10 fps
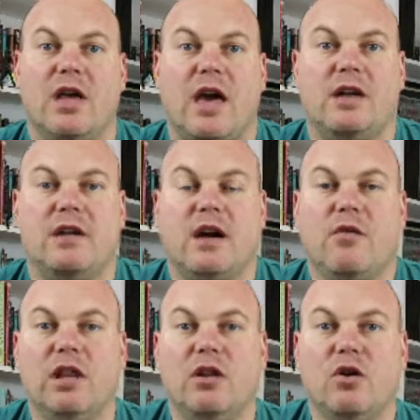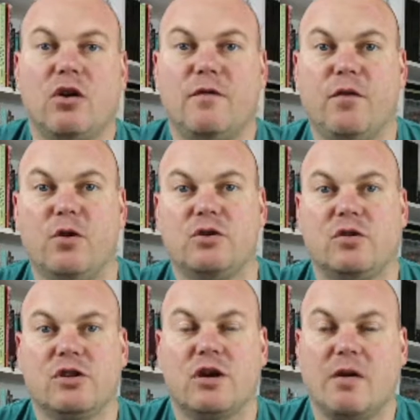And really looking forward to
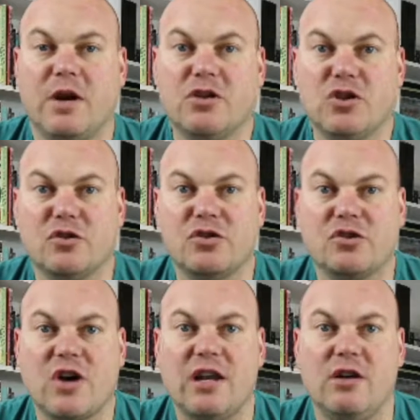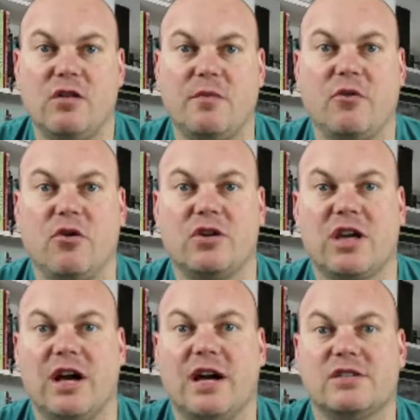it. So I'm going to bring John straight into the
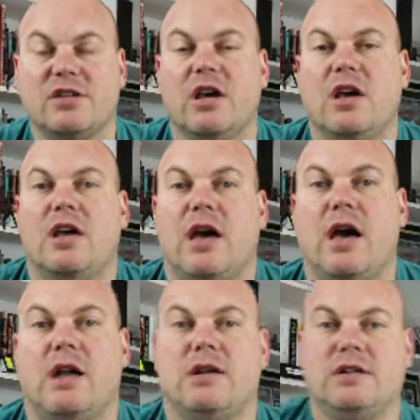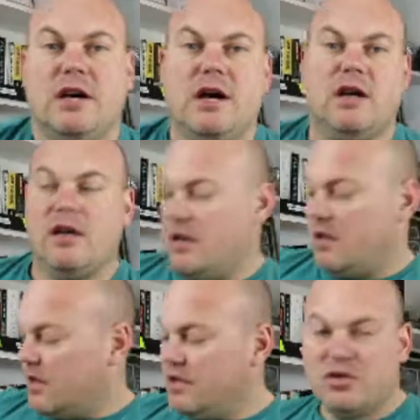broadcast. And
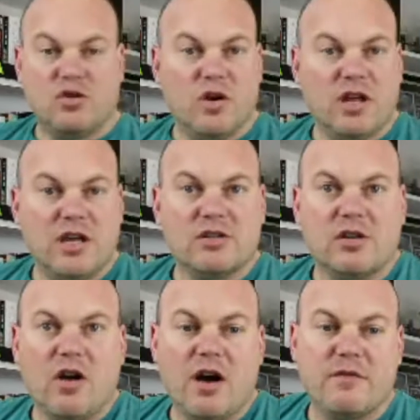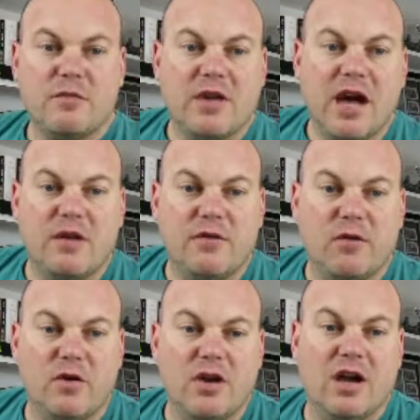he's joining us live from
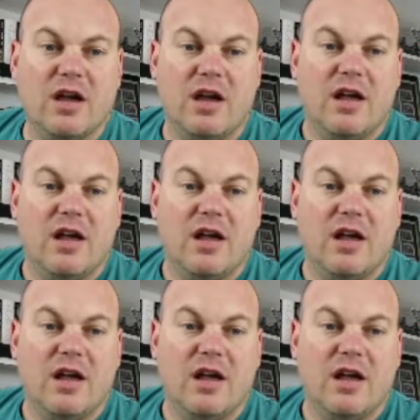California.